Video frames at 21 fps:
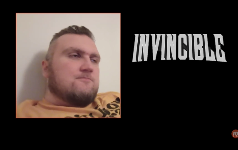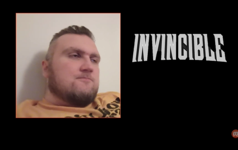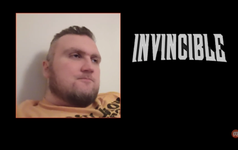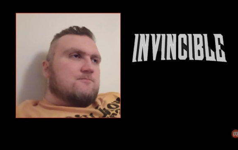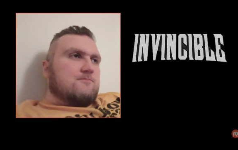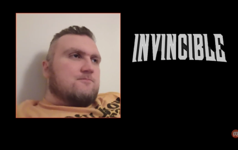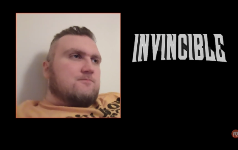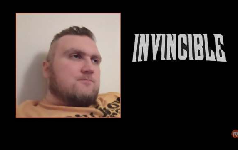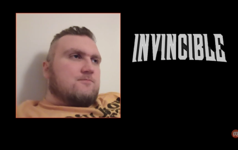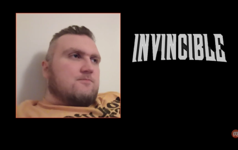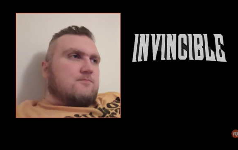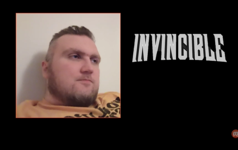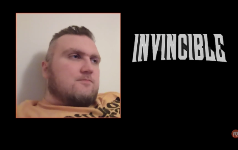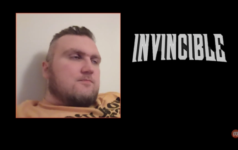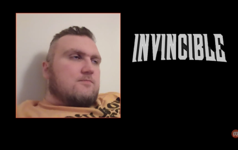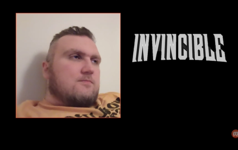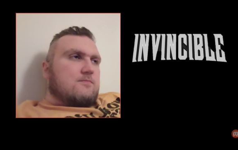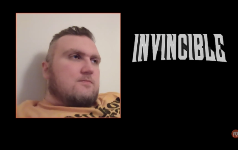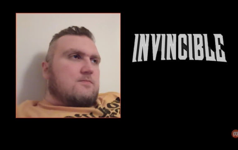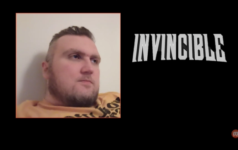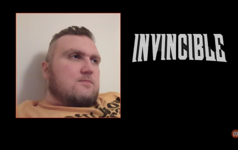
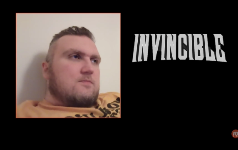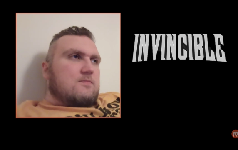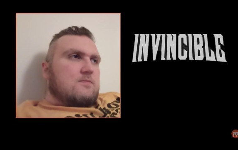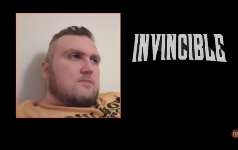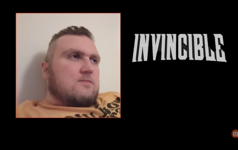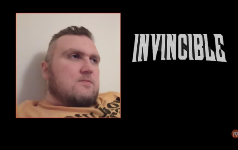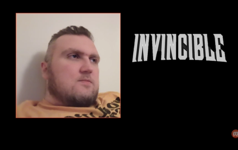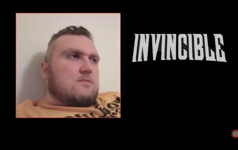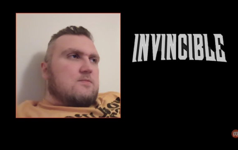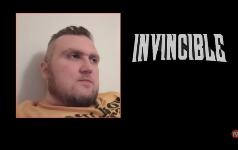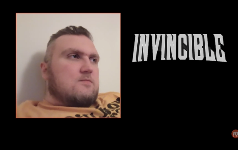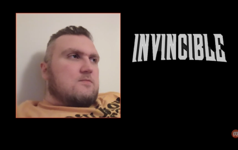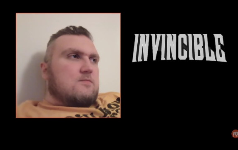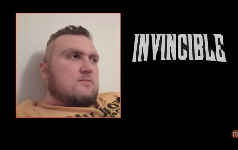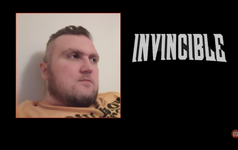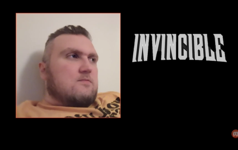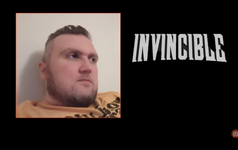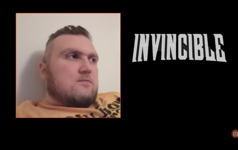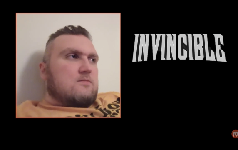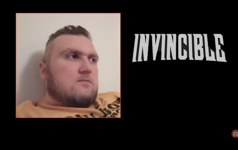[no speech]